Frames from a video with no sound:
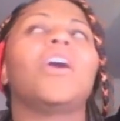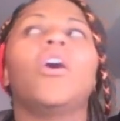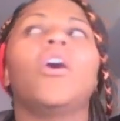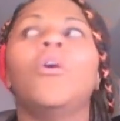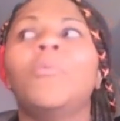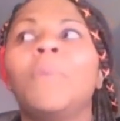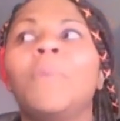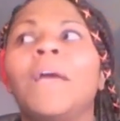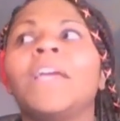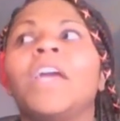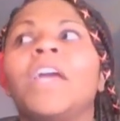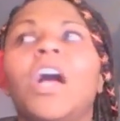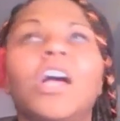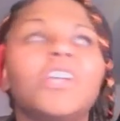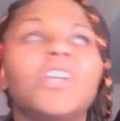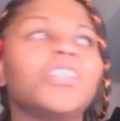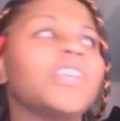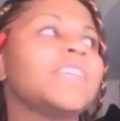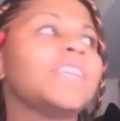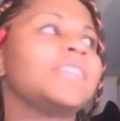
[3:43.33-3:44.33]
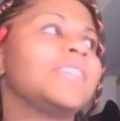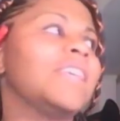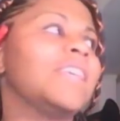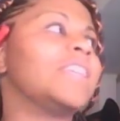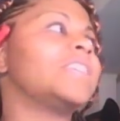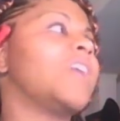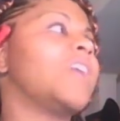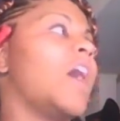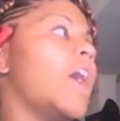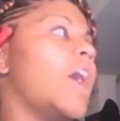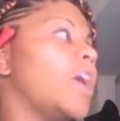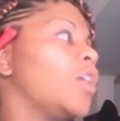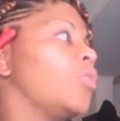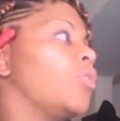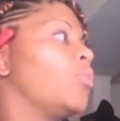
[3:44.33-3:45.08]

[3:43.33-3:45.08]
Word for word: oh my gosh, has the entire